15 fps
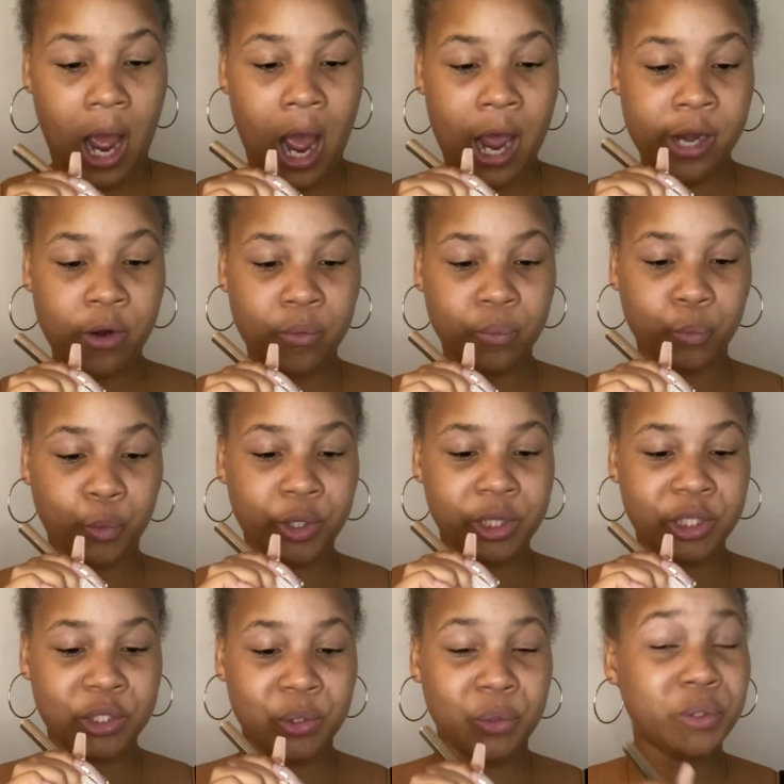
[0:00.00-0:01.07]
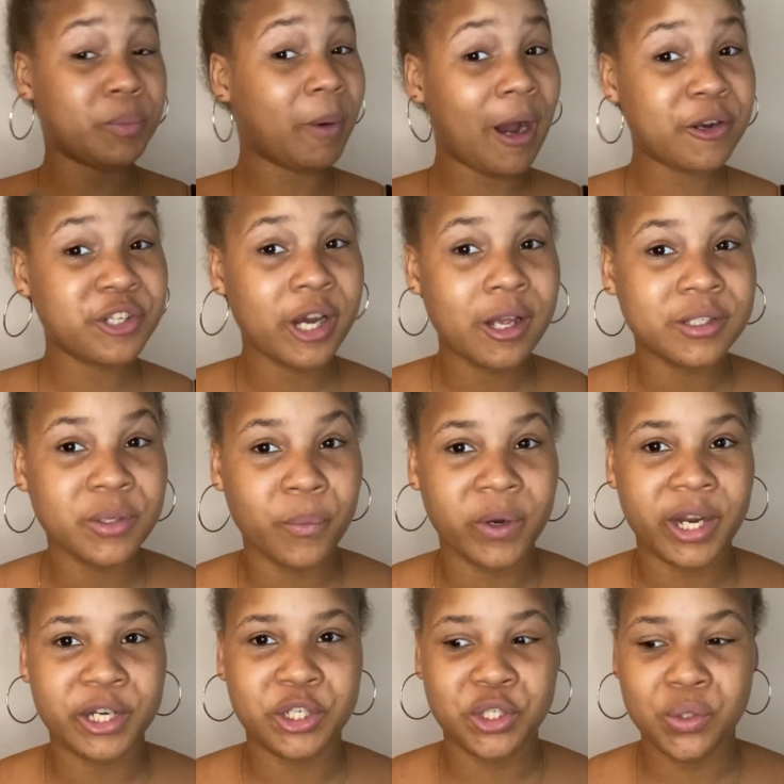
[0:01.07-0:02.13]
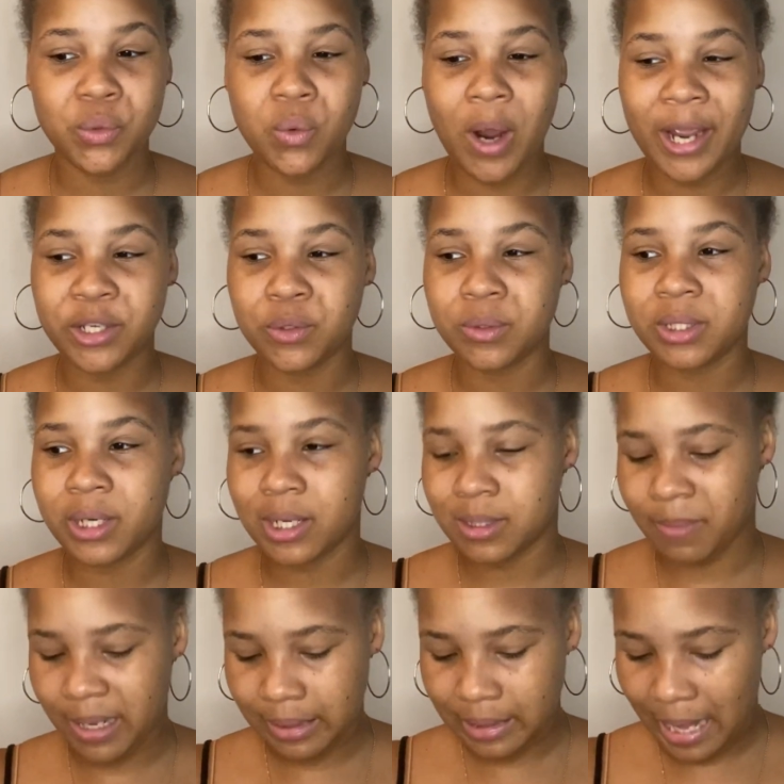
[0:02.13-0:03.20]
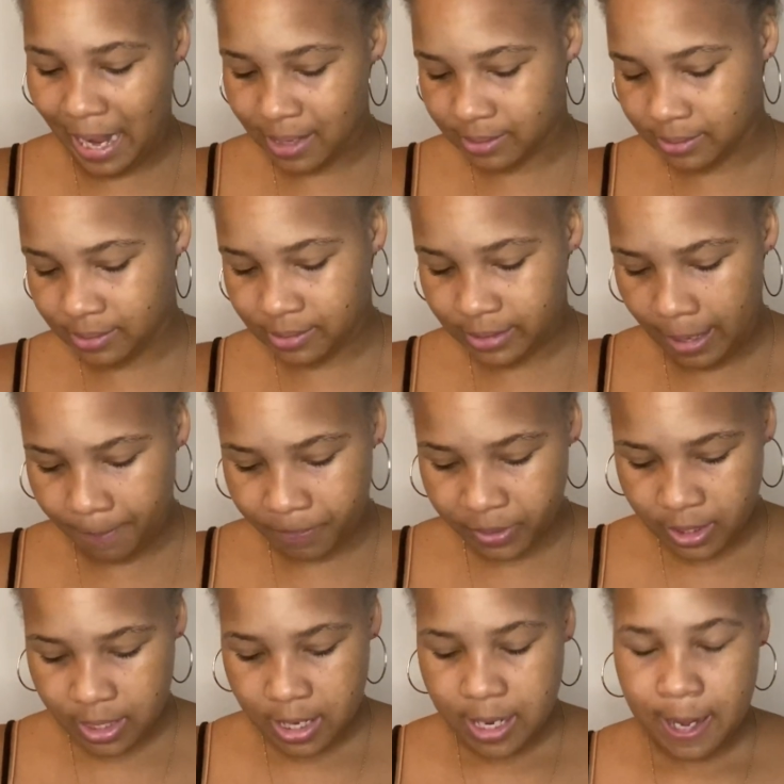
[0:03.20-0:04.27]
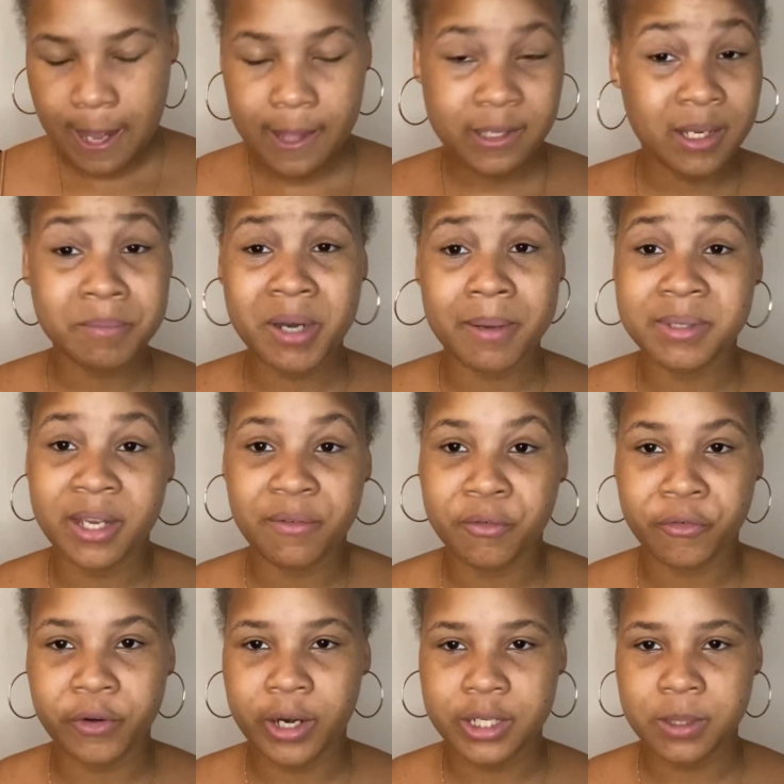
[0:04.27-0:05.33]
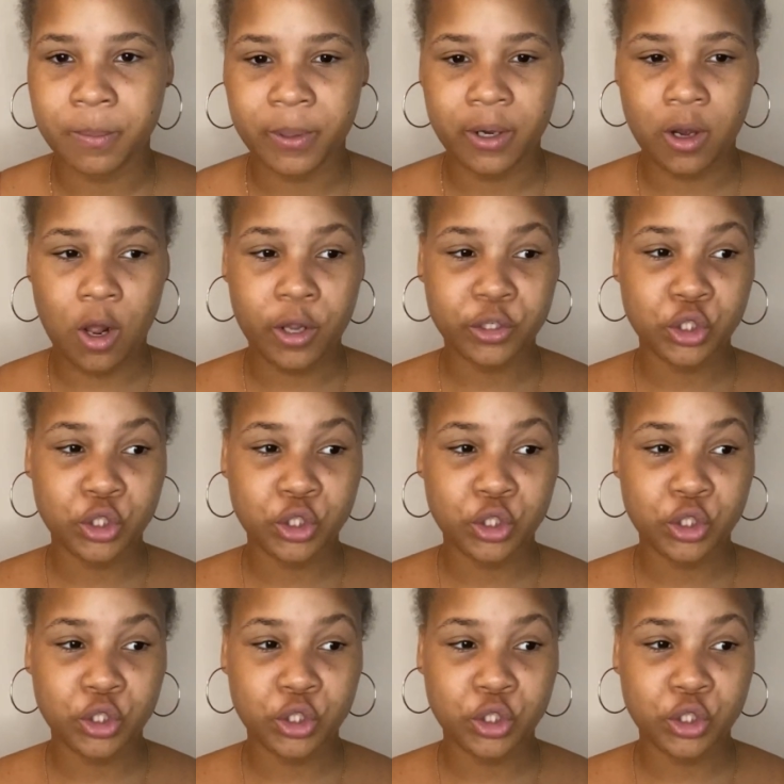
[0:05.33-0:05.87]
I don't really use brow gels, and when I do, I use it as my last step. Sometimes I even forget to put it on.